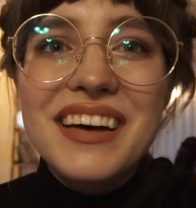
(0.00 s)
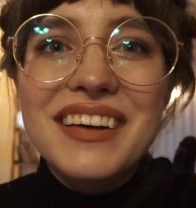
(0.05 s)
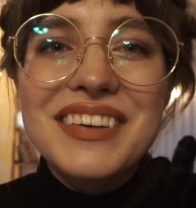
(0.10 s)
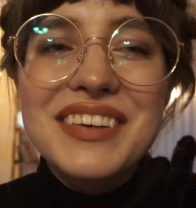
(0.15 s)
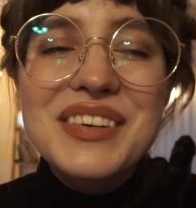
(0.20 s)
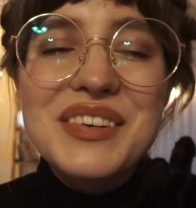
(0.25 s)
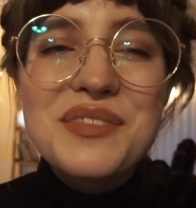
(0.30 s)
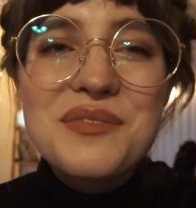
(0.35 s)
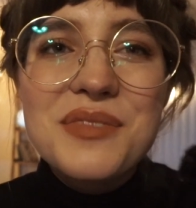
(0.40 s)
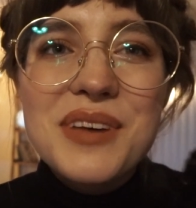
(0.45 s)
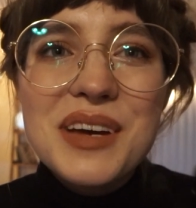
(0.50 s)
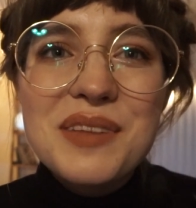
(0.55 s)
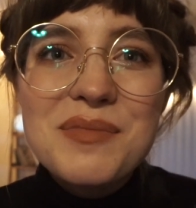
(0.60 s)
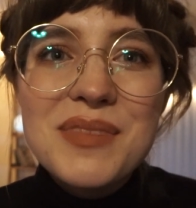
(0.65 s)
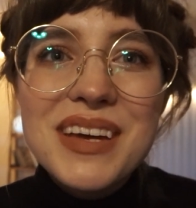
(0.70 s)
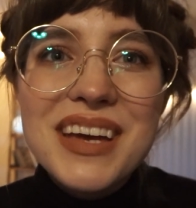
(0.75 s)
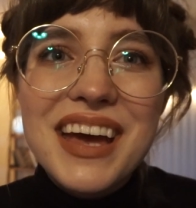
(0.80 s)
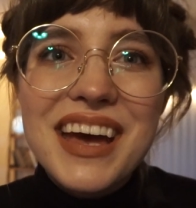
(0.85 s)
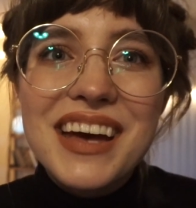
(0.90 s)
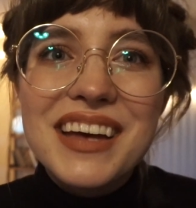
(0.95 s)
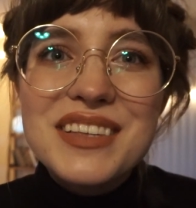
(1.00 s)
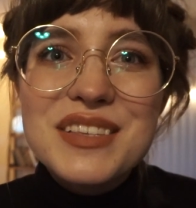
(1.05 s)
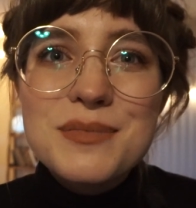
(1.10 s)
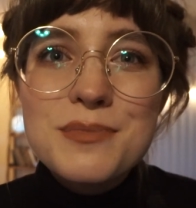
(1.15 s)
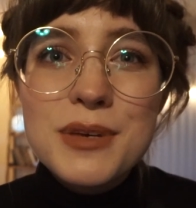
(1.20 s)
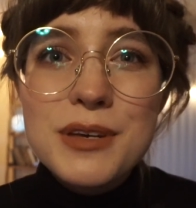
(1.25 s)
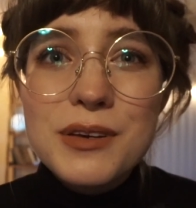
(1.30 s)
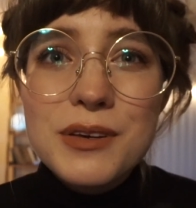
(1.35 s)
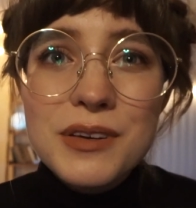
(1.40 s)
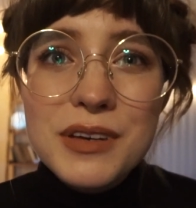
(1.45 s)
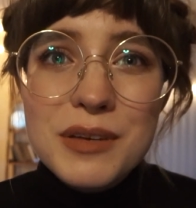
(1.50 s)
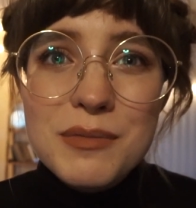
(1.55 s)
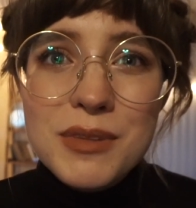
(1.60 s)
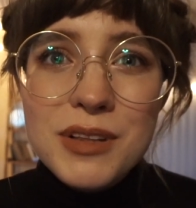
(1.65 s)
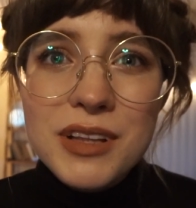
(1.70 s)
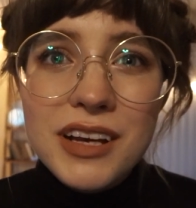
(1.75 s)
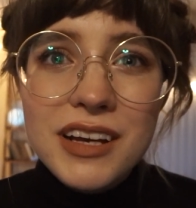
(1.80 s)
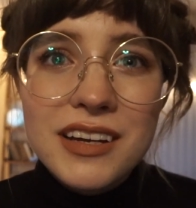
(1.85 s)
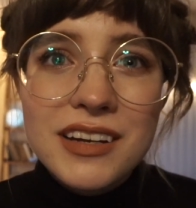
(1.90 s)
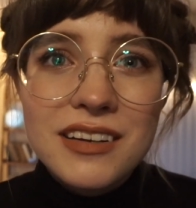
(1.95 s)
You can find me as Pikku
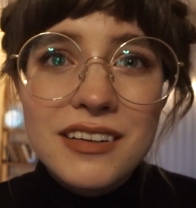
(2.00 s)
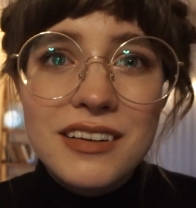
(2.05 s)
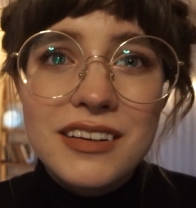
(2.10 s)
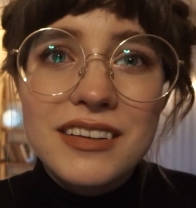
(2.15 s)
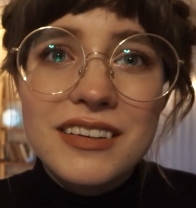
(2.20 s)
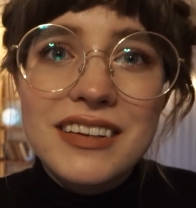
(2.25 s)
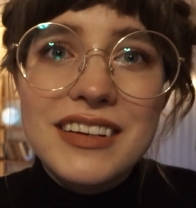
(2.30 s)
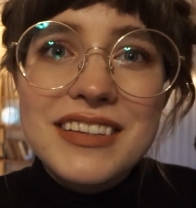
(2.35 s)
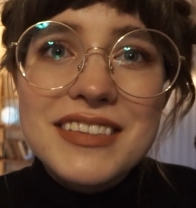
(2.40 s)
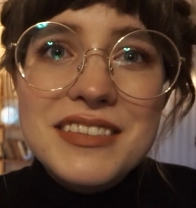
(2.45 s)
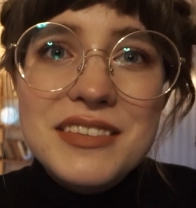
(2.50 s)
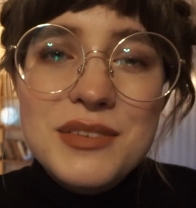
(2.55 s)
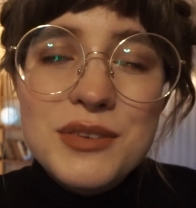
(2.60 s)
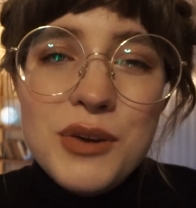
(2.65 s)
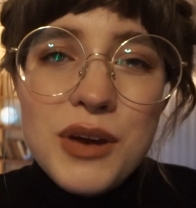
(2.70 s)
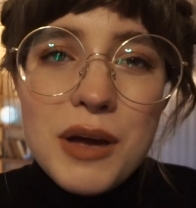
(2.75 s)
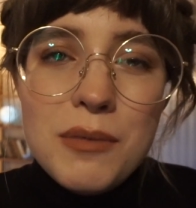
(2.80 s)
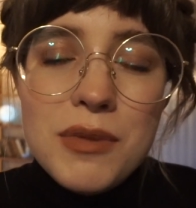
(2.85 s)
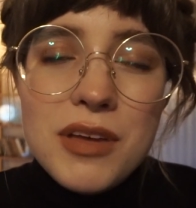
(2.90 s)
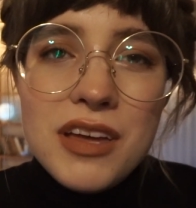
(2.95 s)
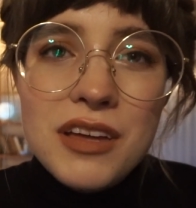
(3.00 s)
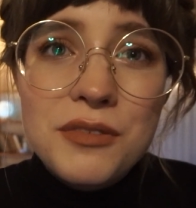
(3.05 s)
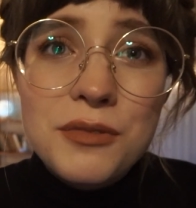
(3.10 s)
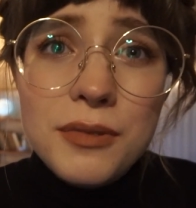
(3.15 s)
Kimalainen on Instagram and